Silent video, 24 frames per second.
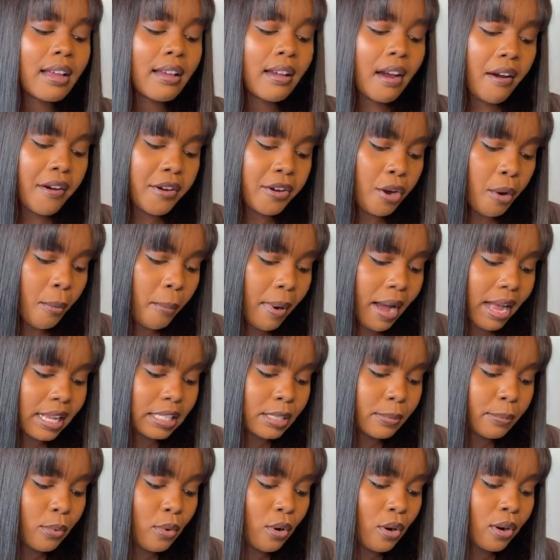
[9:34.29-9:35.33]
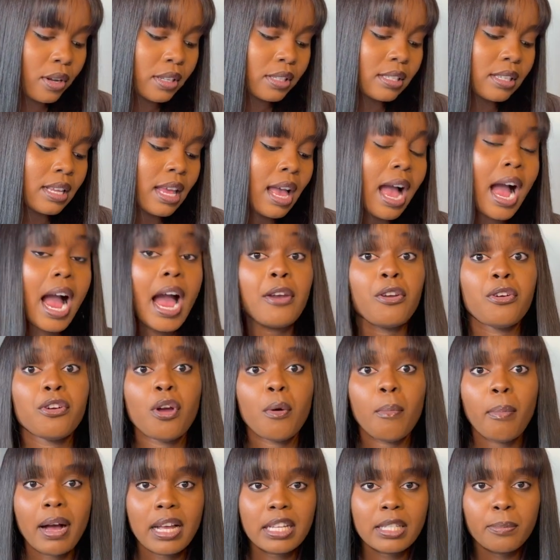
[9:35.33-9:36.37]
carry your passport and on
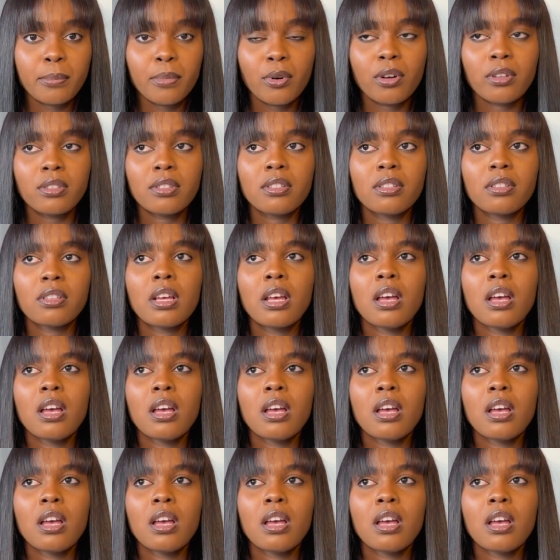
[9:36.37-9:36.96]
your passport